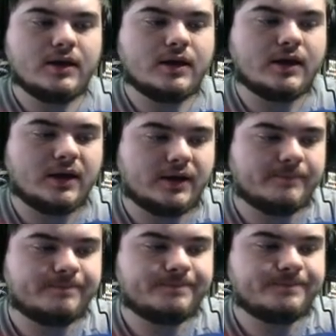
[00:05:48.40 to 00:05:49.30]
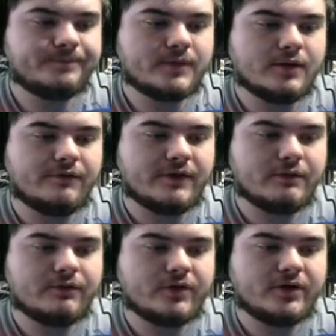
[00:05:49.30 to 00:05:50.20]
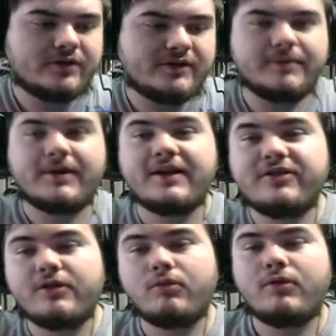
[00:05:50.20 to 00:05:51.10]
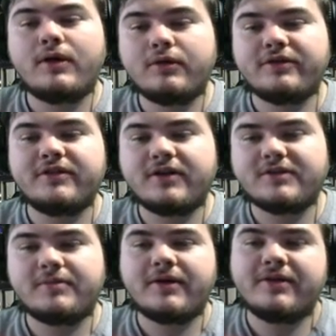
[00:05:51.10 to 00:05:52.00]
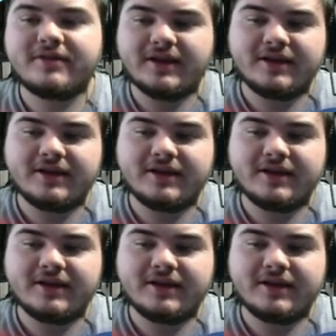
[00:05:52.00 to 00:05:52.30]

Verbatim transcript: Um, very, very good team. And you know what else is nice about this?